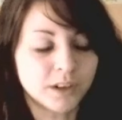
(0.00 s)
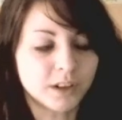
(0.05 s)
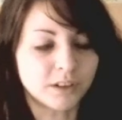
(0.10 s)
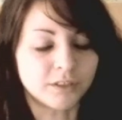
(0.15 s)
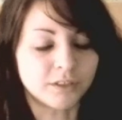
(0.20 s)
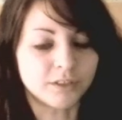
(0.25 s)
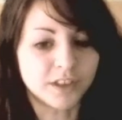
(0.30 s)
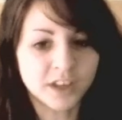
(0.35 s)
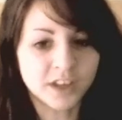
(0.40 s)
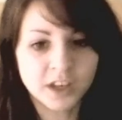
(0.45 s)
a
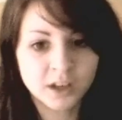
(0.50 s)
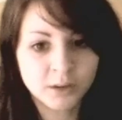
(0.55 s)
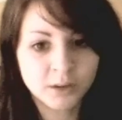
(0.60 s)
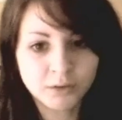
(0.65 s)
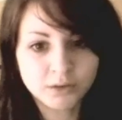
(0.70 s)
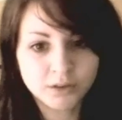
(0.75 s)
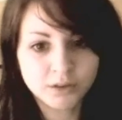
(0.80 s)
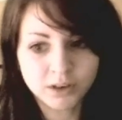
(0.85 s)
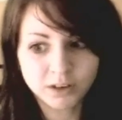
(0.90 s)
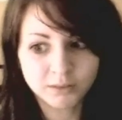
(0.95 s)
little
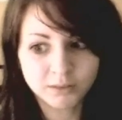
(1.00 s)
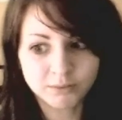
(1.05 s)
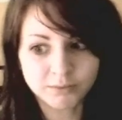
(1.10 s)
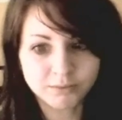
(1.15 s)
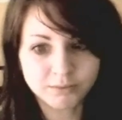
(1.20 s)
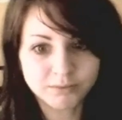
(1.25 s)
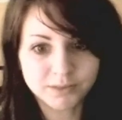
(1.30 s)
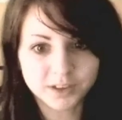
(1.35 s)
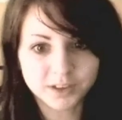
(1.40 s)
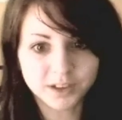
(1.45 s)
video, trying
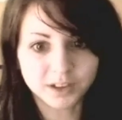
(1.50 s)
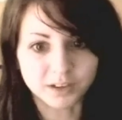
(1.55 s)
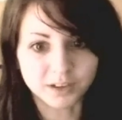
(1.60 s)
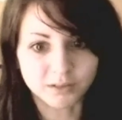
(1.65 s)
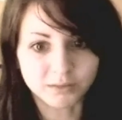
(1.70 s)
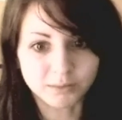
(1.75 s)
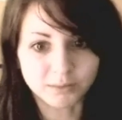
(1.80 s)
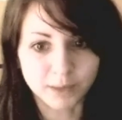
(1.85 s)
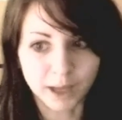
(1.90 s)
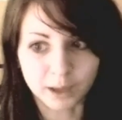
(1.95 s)
you know,
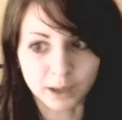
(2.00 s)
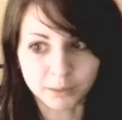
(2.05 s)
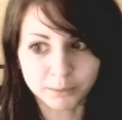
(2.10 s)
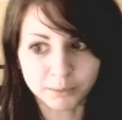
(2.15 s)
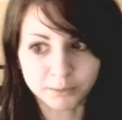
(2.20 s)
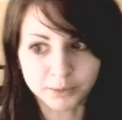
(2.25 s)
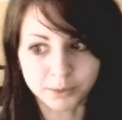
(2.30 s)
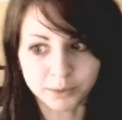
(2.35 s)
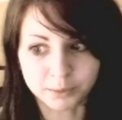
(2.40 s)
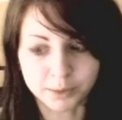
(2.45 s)
help
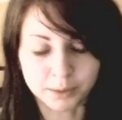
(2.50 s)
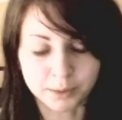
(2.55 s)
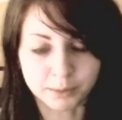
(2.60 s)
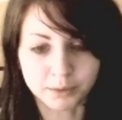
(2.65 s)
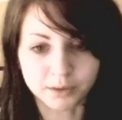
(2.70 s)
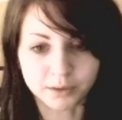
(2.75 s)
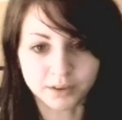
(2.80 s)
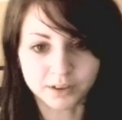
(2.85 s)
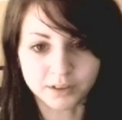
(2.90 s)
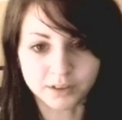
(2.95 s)
some
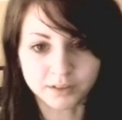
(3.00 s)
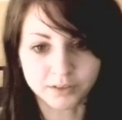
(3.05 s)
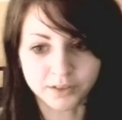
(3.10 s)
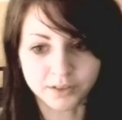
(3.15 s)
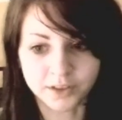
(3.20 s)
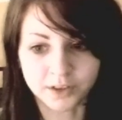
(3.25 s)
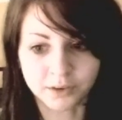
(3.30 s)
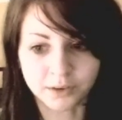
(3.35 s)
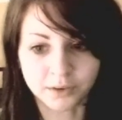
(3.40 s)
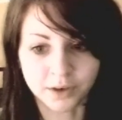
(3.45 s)
people
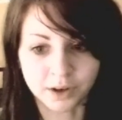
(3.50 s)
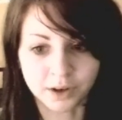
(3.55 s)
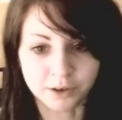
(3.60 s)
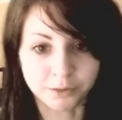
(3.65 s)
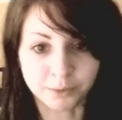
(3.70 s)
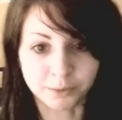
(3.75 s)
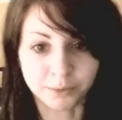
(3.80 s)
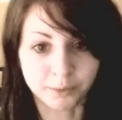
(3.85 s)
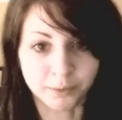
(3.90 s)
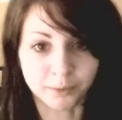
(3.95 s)
if they don't know how
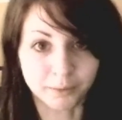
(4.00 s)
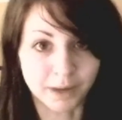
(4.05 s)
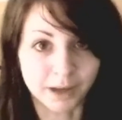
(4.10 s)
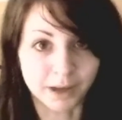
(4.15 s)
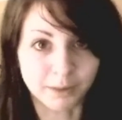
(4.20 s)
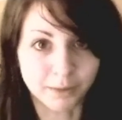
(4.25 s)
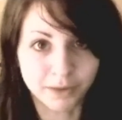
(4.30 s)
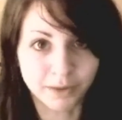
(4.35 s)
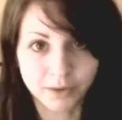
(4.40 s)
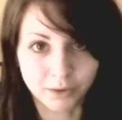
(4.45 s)
to put on
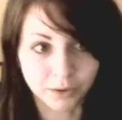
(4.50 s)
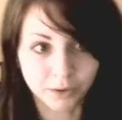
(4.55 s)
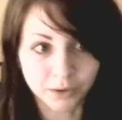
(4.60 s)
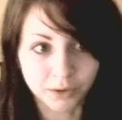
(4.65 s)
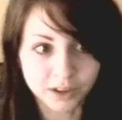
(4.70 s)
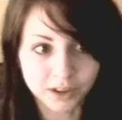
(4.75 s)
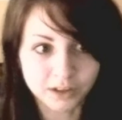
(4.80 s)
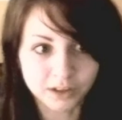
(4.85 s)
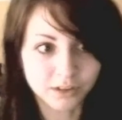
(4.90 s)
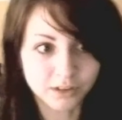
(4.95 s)
makeup at all.
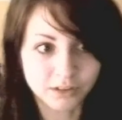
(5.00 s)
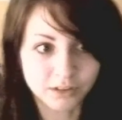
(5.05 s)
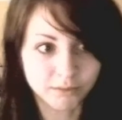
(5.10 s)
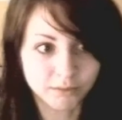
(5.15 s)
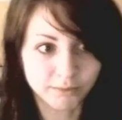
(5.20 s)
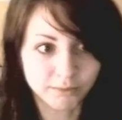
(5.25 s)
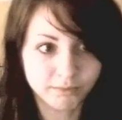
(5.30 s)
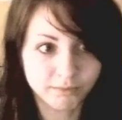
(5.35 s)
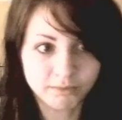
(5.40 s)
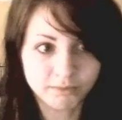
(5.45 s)
They can,
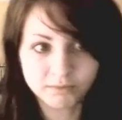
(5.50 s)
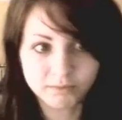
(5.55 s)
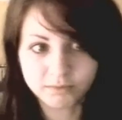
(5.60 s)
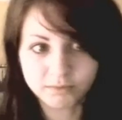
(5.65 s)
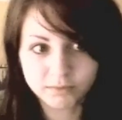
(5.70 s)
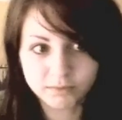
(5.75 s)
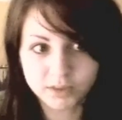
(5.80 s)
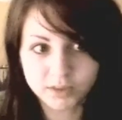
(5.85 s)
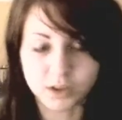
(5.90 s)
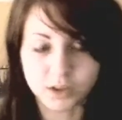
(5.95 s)

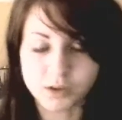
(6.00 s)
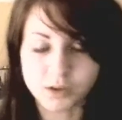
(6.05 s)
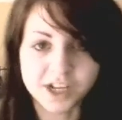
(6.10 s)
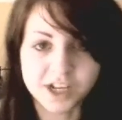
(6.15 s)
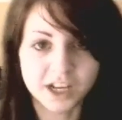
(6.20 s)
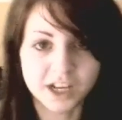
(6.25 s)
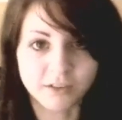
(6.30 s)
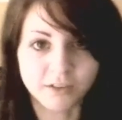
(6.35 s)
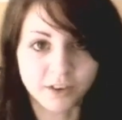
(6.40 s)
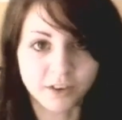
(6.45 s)
you know,
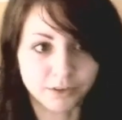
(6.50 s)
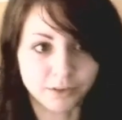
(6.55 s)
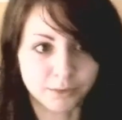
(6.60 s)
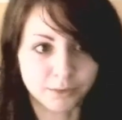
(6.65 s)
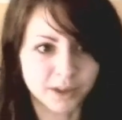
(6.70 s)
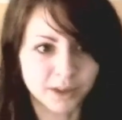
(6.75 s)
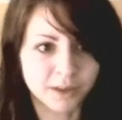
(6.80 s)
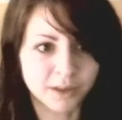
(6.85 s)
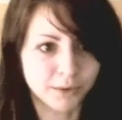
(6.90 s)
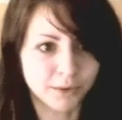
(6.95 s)
take advice
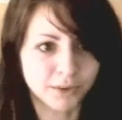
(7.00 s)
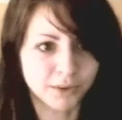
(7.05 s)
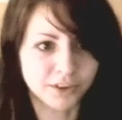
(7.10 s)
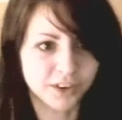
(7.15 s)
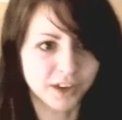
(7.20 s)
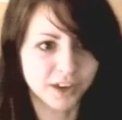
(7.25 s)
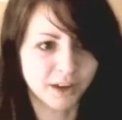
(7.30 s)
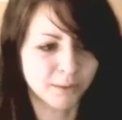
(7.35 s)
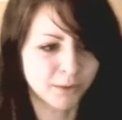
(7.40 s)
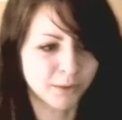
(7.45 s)
from me. I'm not
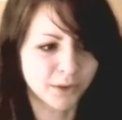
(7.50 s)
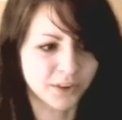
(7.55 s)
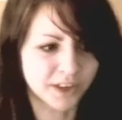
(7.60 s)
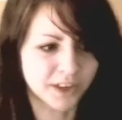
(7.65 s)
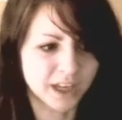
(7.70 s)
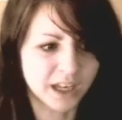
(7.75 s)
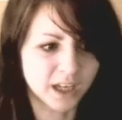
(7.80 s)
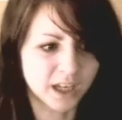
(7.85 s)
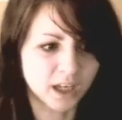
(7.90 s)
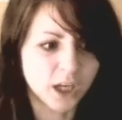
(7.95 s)
I'm not
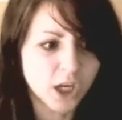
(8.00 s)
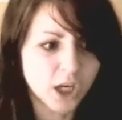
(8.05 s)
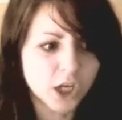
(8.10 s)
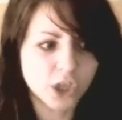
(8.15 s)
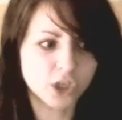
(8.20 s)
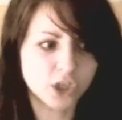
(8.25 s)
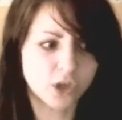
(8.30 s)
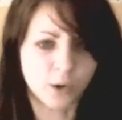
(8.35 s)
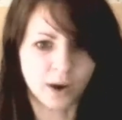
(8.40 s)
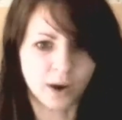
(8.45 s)
saying
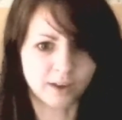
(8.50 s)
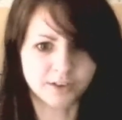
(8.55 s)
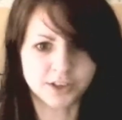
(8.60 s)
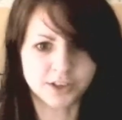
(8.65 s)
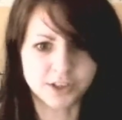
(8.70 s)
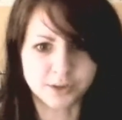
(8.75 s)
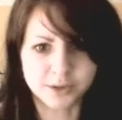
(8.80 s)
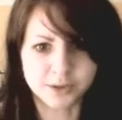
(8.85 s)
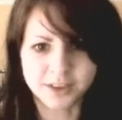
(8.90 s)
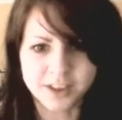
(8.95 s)
you have
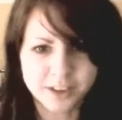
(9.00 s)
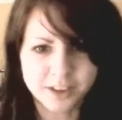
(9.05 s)
to do it